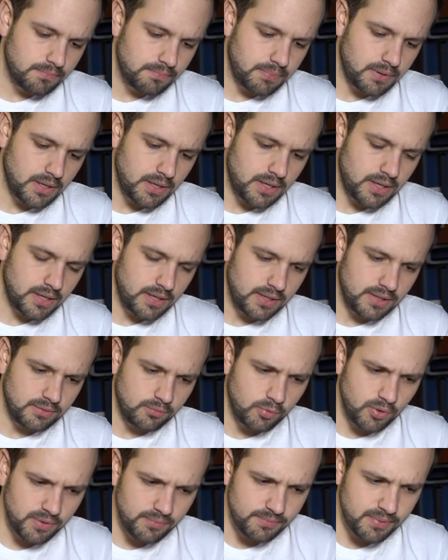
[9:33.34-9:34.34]
but it
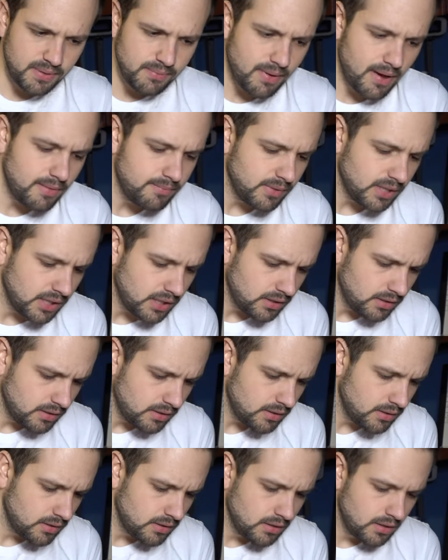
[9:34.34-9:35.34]
wouldn't be by me.
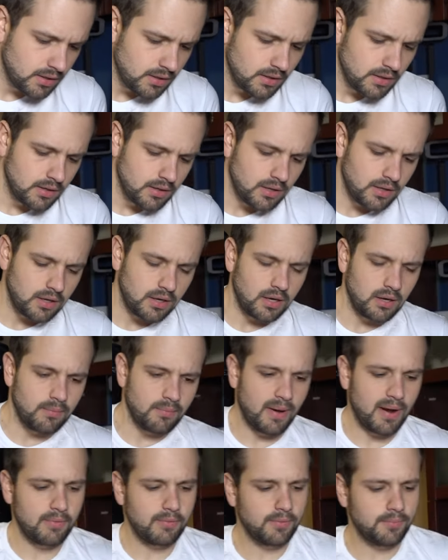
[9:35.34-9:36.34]

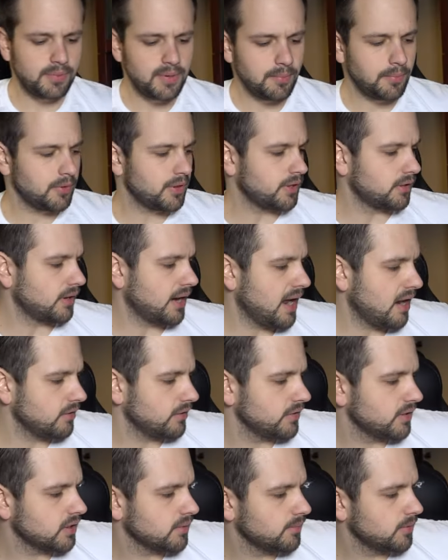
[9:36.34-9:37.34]
I want people that are out
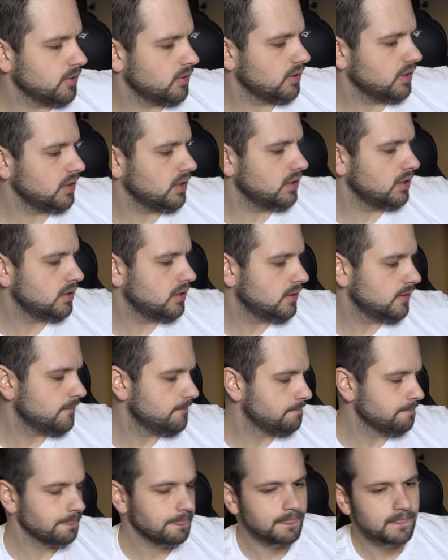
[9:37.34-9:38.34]
in the community,
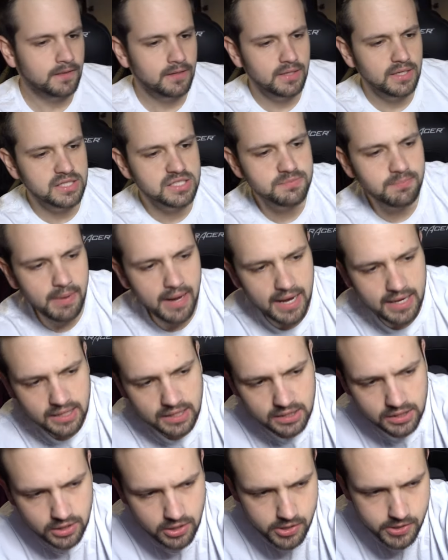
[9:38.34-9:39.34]

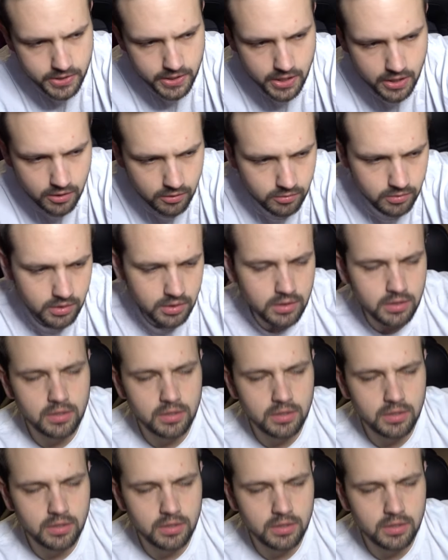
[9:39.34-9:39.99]
expanding yo-yo,